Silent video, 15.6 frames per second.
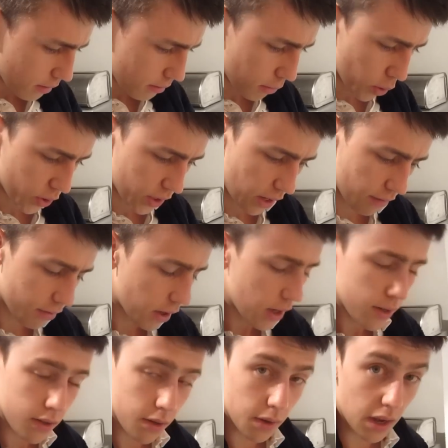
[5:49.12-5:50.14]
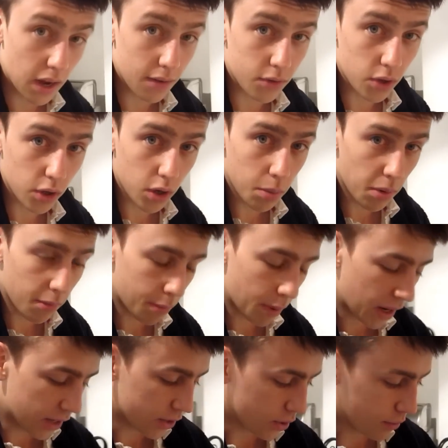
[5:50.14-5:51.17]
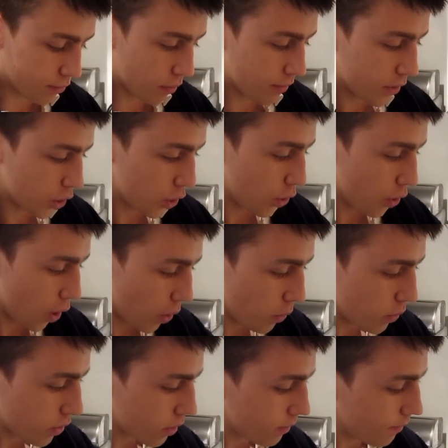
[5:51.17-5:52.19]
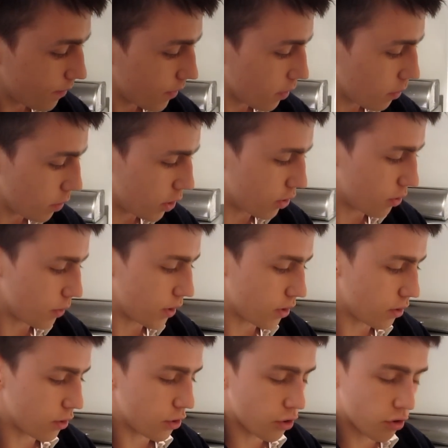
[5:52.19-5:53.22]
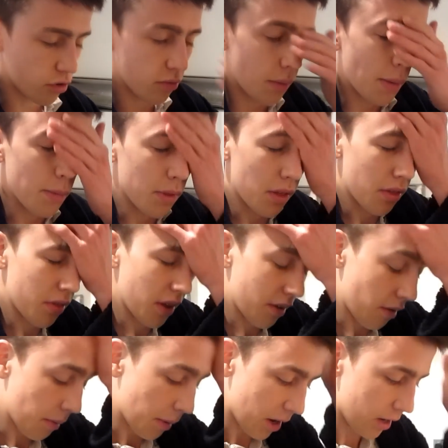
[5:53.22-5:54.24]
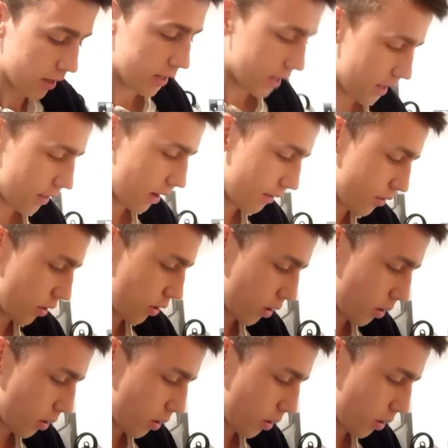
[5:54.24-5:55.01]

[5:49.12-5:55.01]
Must have. So yeah, I've done a couple of pages of revision notes, which is always good just to remember the theory behind it, and then I've done a